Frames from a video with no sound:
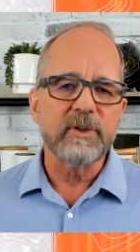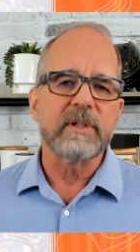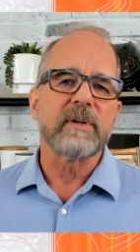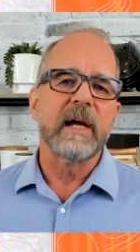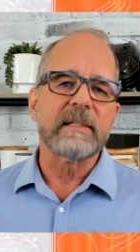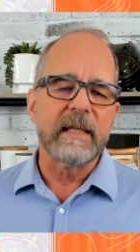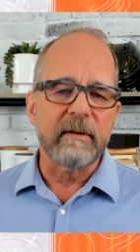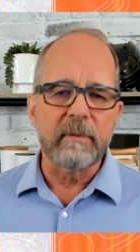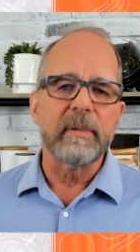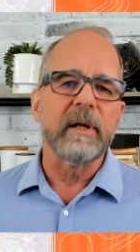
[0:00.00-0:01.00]
interest rates,
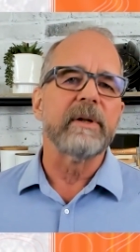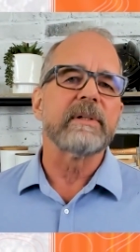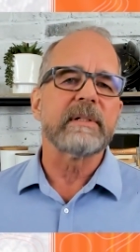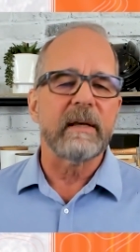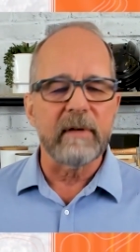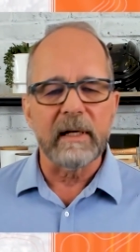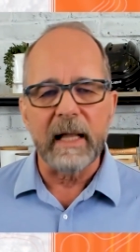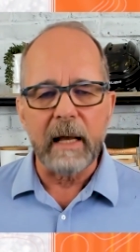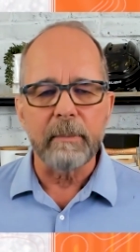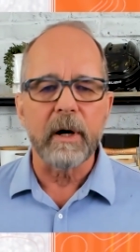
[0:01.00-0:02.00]
given builders, given
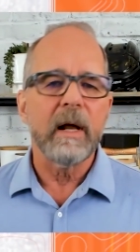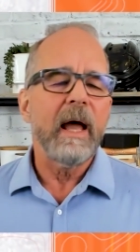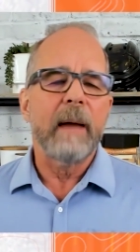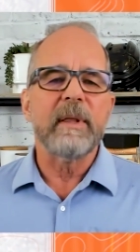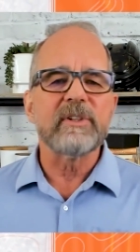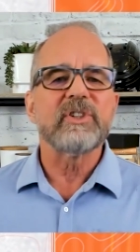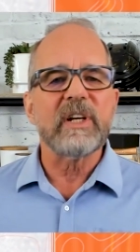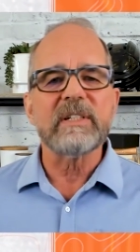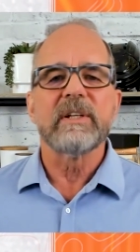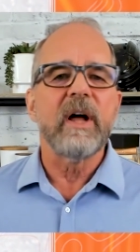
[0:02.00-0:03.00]
labor. I mean, there's
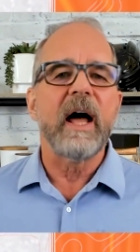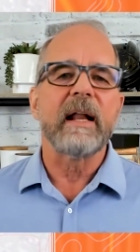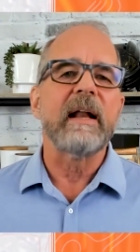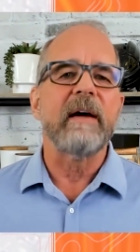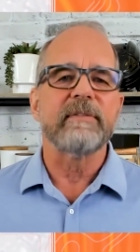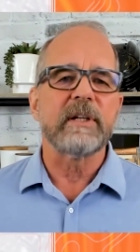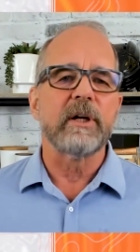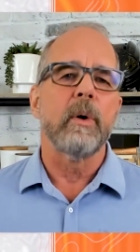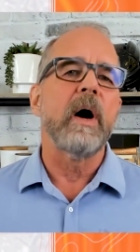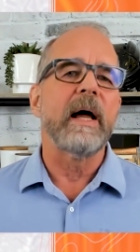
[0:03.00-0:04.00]
just not enough to
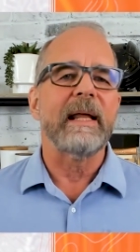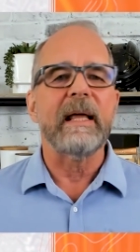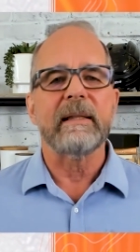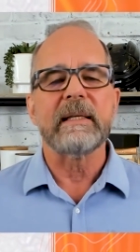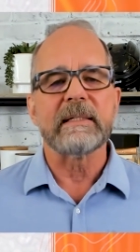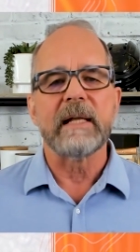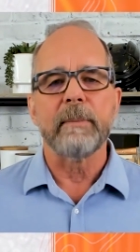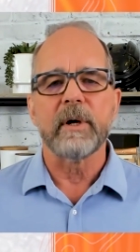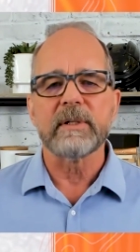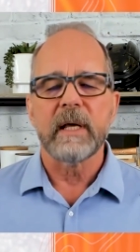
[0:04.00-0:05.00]
go on to hit these
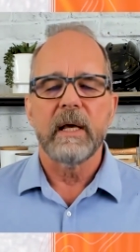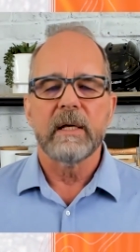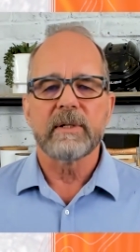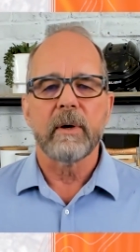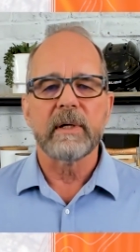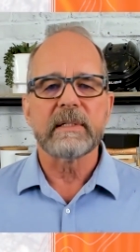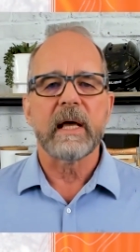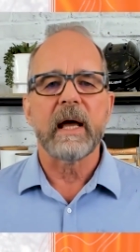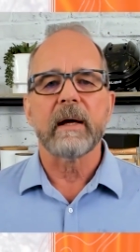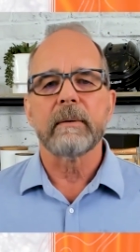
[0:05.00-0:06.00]
numbers. So it's
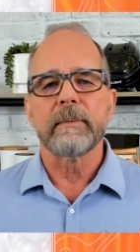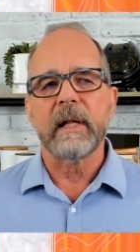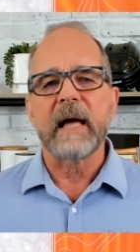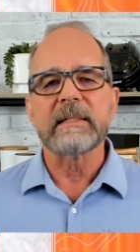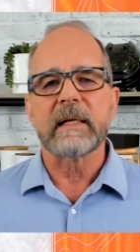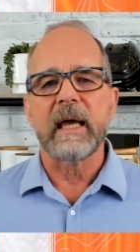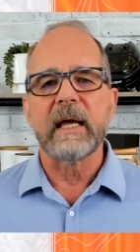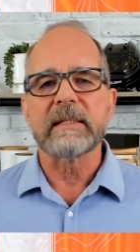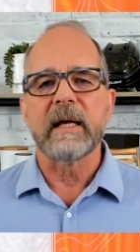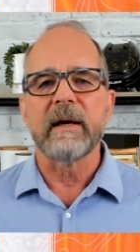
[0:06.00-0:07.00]
a classic
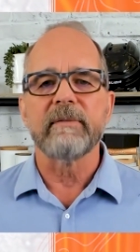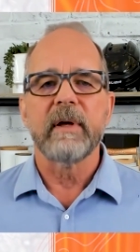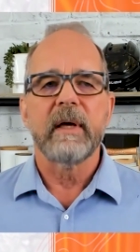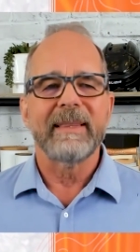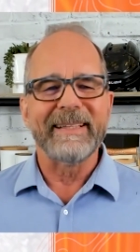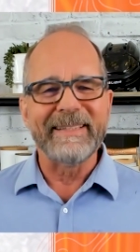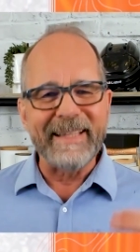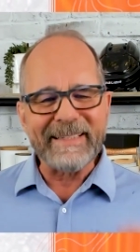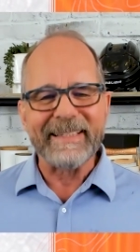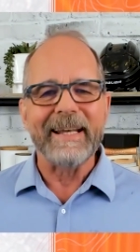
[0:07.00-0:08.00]
case of the
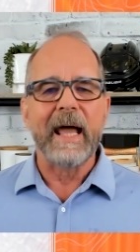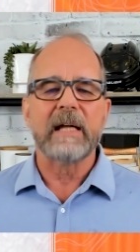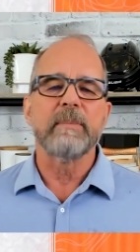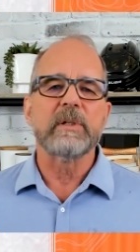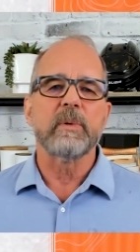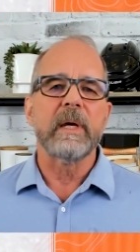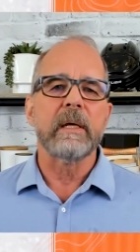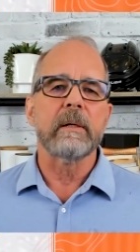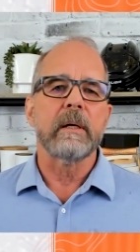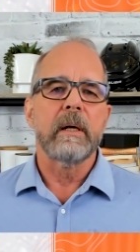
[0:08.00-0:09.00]
disconnect
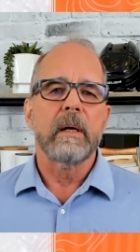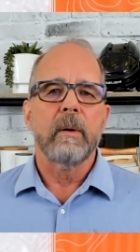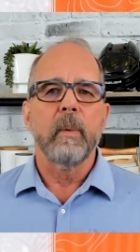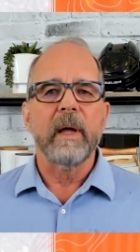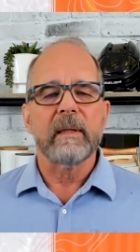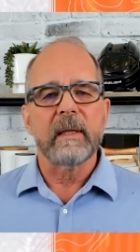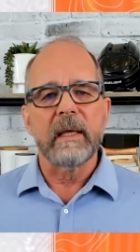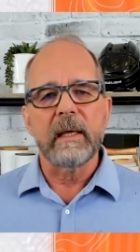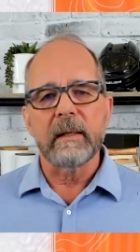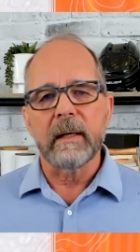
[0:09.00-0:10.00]
between what
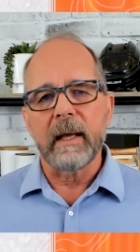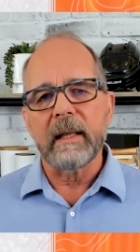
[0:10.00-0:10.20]
the